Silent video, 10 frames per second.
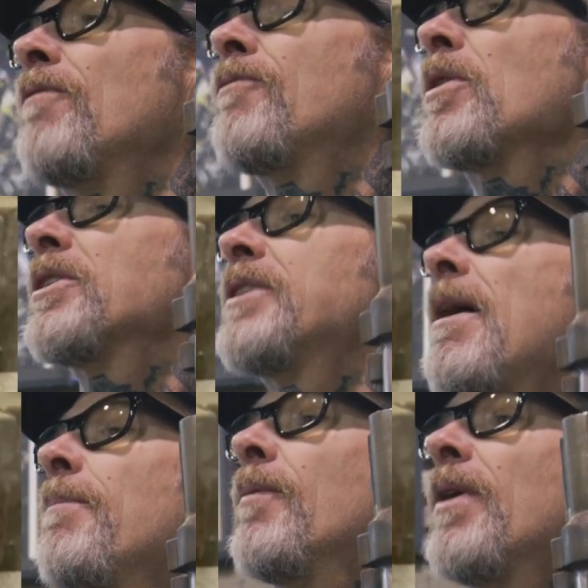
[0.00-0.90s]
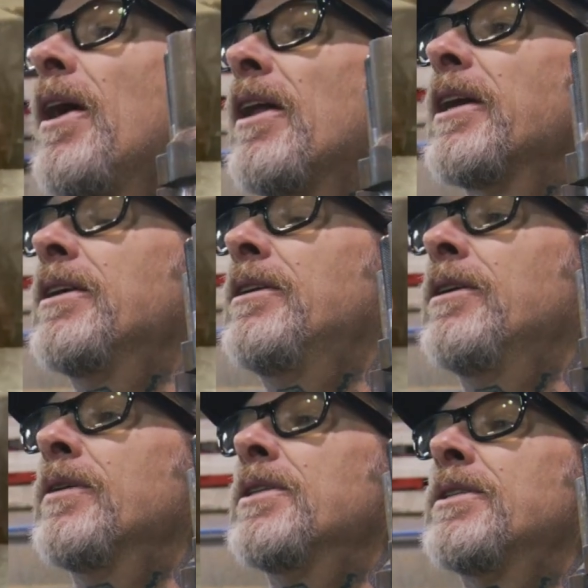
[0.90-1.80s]
fork stop, and what I like to
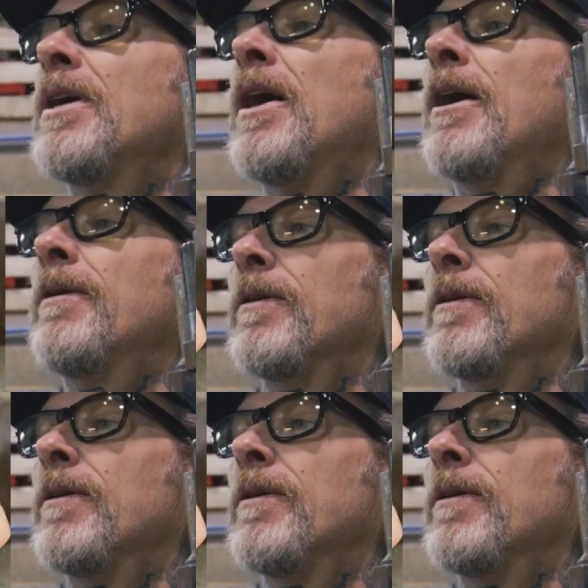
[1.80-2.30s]
do is that